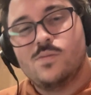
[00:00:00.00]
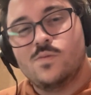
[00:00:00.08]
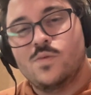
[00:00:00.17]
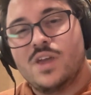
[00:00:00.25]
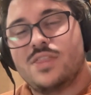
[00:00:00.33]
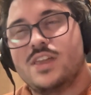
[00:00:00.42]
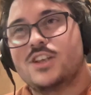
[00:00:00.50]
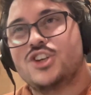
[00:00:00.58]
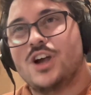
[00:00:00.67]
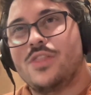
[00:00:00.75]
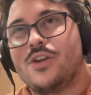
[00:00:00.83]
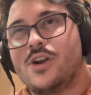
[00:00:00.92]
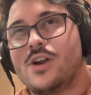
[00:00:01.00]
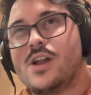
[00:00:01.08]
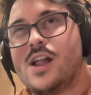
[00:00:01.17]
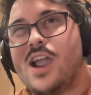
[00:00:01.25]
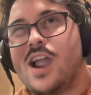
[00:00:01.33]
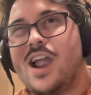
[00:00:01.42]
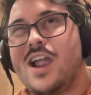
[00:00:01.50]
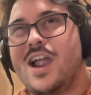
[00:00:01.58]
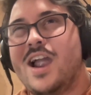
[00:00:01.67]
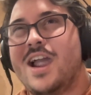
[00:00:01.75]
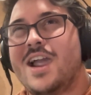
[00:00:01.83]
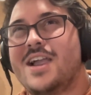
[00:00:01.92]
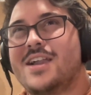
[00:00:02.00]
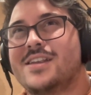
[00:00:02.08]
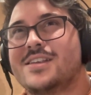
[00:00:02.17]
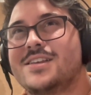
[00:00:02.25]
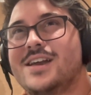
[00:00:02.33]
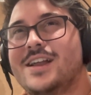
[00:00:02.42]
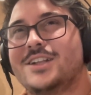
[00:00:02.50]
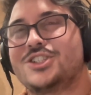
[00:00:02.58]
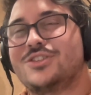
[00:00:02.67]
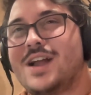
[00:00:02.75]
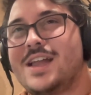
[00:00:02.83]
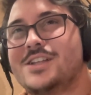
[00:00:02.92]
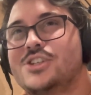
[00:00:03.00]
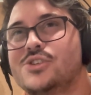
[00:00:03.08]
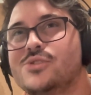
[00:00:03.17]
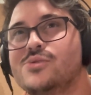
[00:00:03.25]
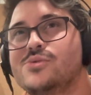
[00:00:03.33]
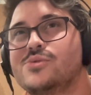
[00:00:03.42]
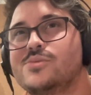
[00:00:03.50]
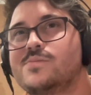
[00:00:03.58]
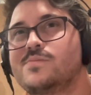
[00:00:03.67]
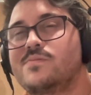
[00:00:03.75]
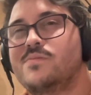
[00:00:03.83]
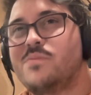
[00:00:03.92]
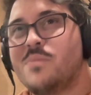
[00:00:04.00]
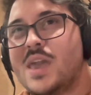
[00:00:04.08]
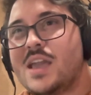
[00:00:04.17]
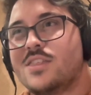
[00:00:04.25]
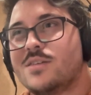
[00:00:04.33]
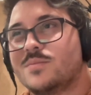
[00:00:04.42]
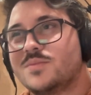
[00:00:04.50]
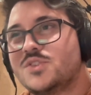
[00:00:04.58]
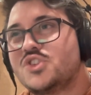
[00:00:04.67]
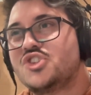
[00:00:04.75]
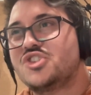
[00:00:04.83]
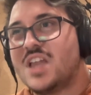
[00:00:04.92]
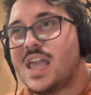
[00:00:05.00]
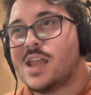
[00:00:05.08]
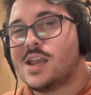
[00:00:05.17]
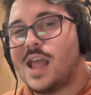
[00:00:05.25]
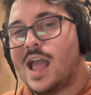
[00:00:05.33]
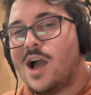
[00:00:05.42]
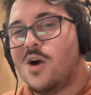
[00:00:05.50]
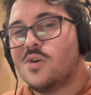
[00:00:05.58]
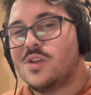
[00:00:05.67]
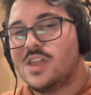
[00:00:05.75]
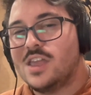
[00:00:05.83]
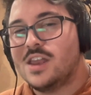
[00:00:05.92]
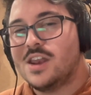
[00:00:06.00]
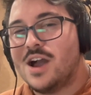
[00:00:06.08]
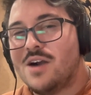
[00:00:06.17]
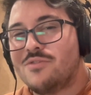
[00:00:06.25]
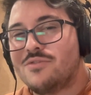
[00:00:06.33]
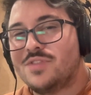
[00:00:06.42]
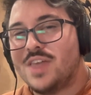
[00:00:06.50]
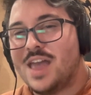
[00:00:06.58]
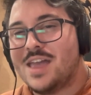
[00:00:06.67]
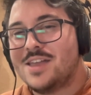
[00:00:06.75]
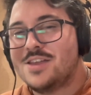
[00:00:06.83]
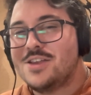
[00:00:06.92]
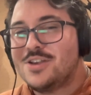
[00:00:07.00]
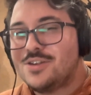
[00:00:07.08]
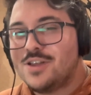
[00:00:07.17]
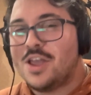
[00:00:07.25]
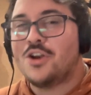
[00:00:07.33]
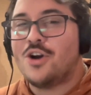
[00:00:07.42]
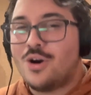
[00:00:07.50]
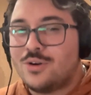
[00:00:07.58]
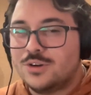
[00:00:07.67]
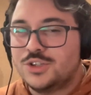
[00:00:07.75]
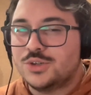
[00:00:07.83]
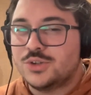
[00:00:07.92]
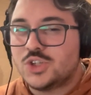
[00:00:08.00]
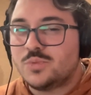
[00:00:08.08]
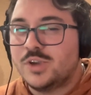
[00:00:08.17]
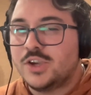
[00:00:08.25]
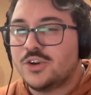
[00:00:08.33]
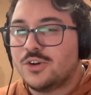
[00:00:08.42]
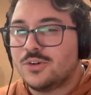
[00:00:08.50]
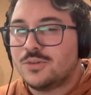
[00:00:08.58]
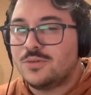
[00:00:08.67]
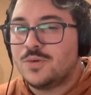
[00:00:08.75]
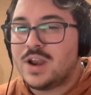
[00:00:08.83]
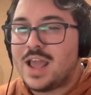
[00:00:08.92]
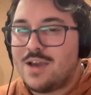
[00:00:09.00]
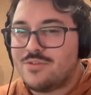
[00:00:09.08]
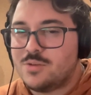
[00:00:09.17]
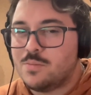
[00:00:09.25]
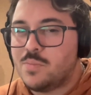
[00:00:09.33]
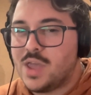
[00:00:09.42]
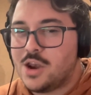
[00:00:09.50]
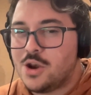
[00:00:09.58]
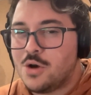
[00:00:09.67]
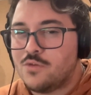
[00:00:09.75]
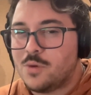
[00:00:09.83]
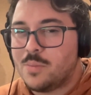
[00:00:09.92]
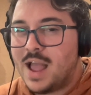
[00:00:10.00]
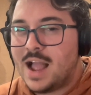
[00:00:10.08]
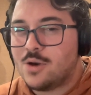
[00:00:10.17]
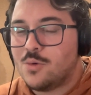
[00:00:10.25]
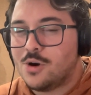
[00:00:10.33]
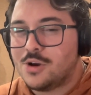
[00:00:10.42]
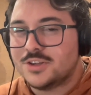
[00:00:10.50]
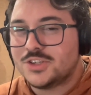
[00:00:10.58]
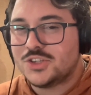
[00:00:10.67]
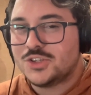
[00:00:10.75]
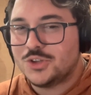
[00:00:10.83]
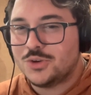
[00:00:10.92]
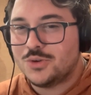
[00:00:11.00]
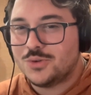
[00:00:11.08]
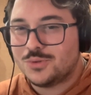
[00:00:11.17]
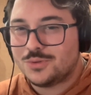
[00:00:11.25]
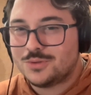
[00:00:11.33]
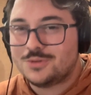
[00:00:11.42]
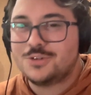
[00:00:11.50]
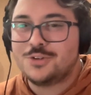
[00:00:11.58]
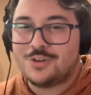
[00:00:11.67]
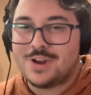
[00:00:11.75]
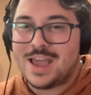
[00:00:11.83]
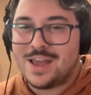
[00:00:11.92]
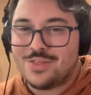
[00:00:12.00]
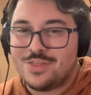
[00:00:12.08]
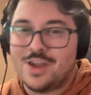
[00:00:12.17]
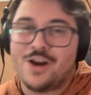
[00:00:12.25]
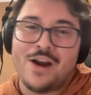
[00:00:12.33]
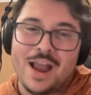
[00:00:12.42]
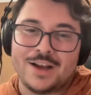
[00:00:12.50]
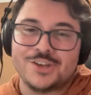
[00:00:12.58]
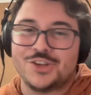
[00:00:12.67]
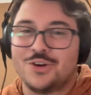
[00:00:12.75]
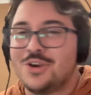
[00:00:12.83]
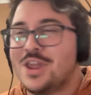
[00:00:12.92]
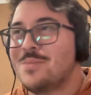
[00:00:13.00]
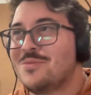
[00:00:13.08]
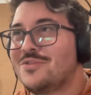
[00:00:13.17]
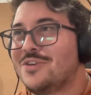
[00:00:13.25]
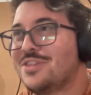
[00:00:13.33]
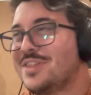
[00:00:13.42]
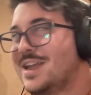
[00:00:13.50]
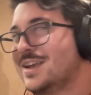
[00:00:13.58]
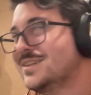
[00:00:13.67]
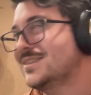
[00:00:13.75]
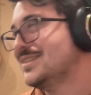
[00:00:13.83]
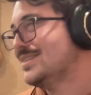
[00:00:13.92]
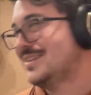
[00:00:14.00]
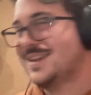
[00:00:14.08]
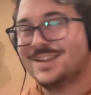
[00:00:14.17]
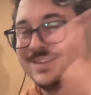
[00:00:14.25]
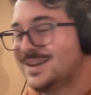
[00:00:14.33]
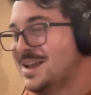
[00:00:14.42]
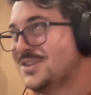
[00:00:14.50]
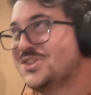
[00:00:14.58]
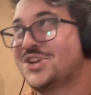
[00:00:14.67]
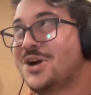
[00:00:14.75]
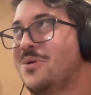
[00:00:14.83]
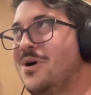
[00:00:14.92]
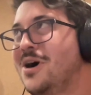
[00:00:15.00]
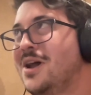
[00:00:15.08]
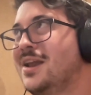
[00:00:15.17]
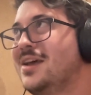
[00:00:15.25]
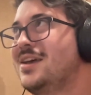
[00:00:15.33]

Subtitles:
with each other, and I try to make them stand out enough that an AutoJune speaker would have to bend over backwards to create their exonym for things, and so on.